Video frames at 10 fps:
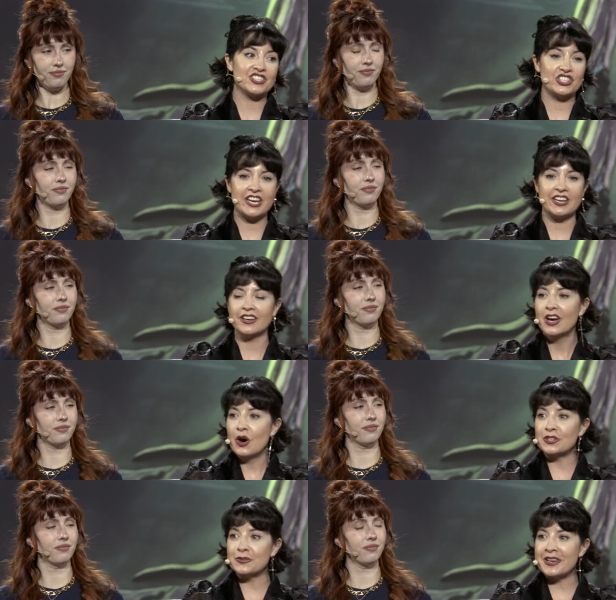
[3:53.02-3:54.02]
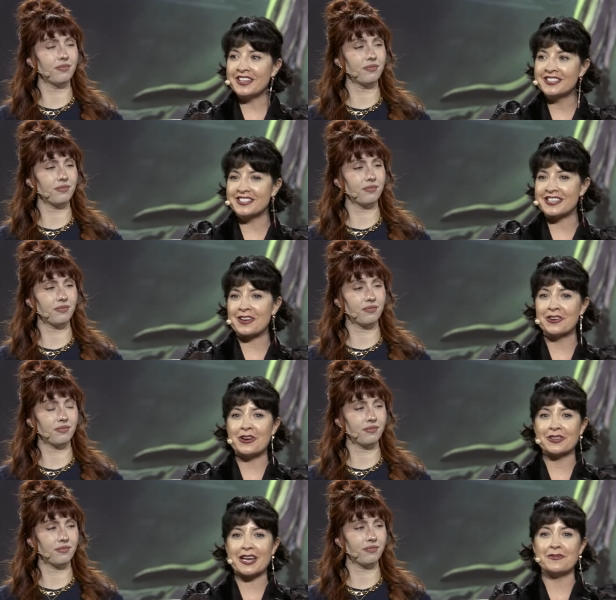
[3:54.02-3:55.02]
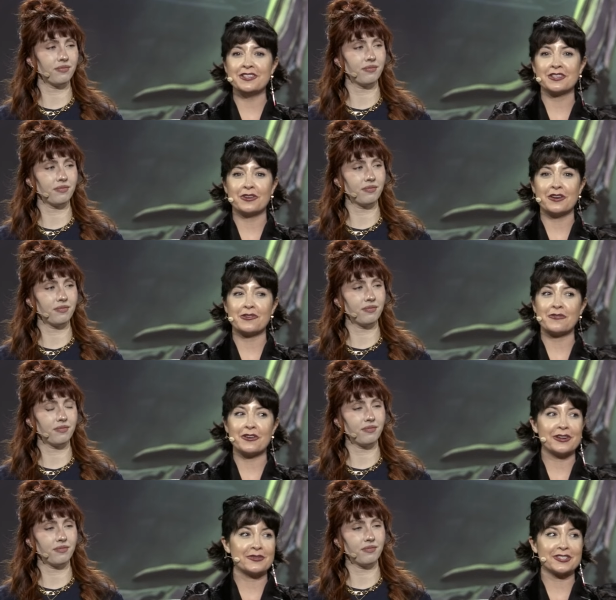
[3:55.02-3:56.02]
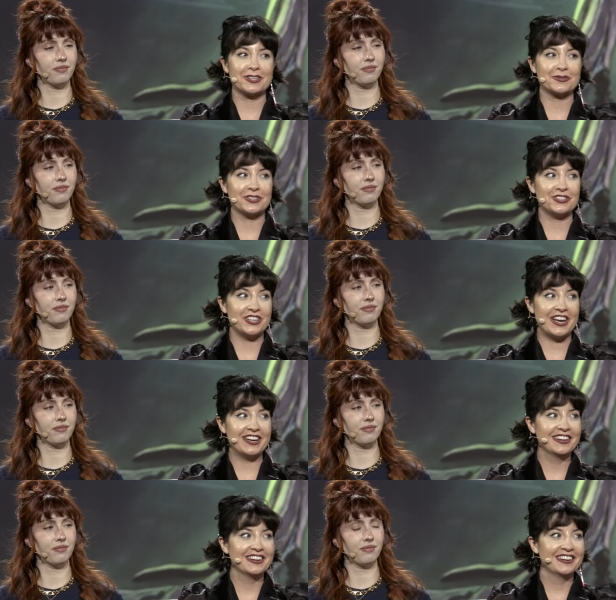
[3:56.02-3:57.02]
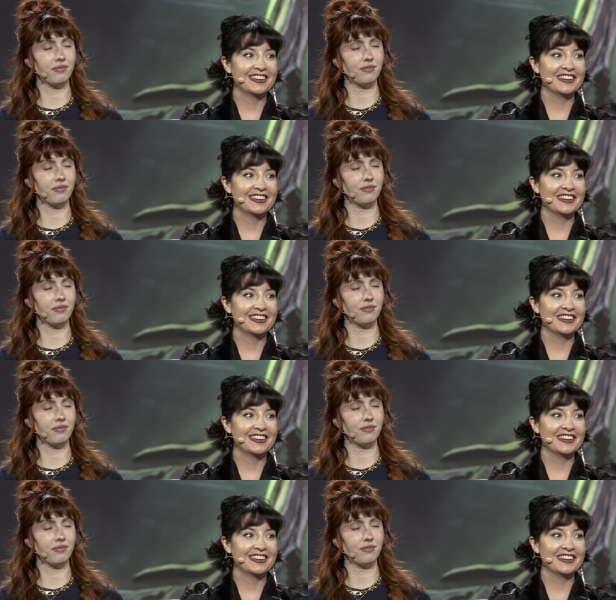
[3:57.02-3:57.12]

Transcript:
Speaker 1: that's Jade, which means does anyone know what that means if we have a Warframe that starts with a J?